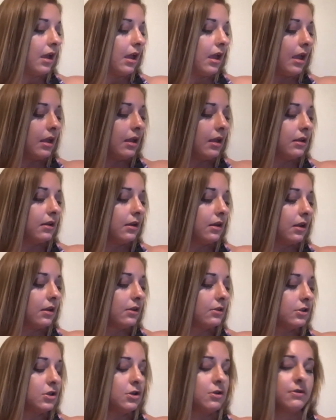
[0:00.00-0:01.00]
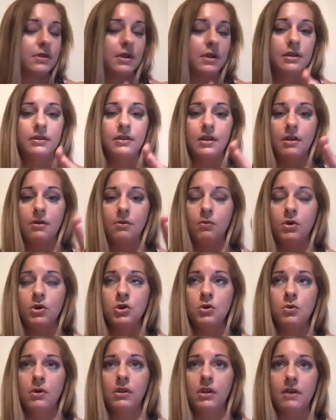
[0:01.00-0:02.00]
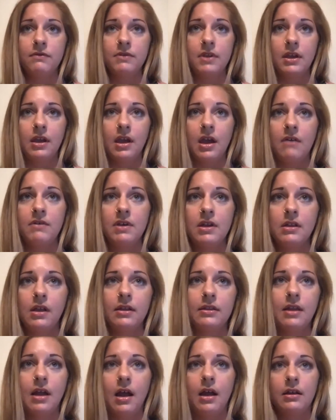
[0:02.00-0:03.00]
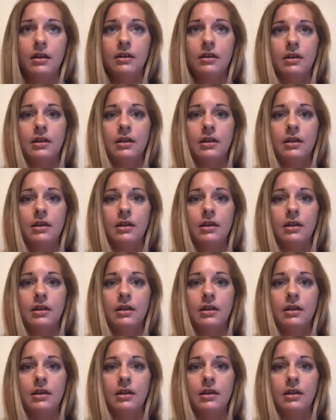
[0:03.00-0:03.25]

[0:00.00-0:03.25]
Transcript: And do you think that when you were lifting heavy like that,